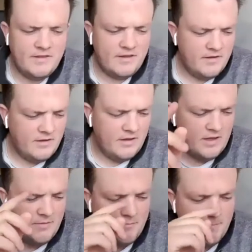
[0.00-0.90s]
that
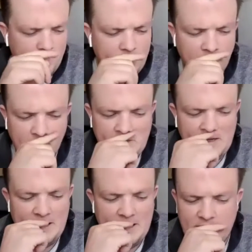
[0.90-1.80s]
your
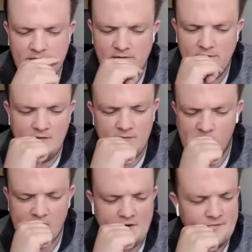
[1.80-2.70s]
dad,
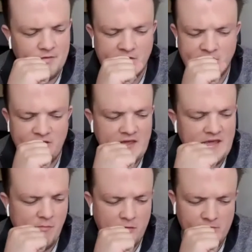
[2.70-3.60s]
whatever degree he
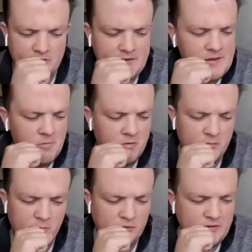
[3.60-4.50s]
came over, he
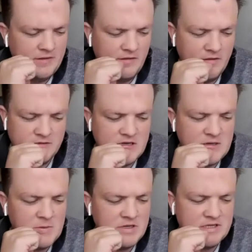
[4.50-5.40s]
couldn't put that to use, and he works in